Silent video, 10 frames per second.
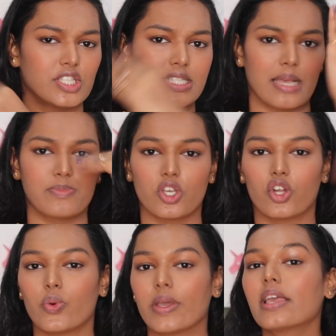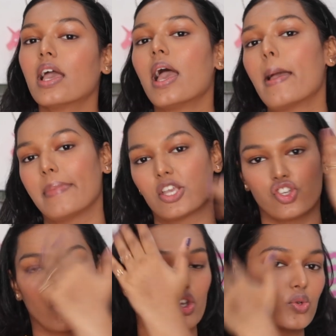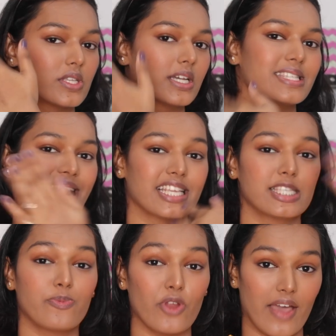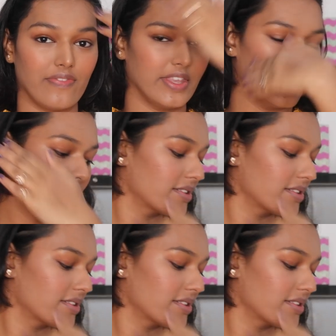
which steps you're doing. Make sure you're using a setting spray at the